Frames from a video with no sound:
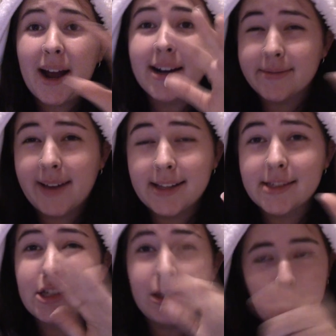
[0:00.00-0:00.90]
Paris
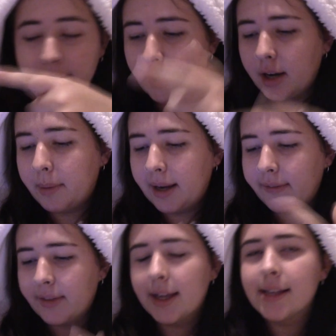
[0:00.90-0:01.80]
fans, you're never gonna
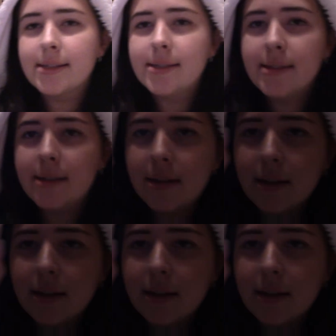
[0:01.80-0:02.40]
believe this.